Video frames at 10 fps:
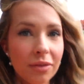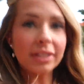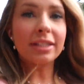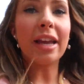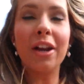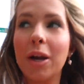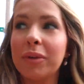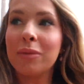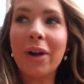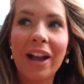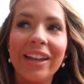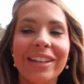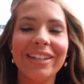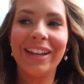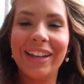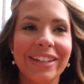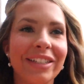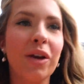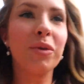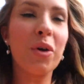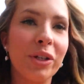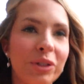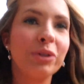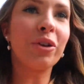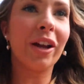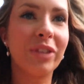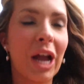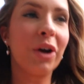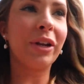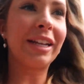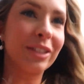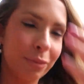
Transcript: and if it's there I'm gonna buy it, and I'm going to drive down and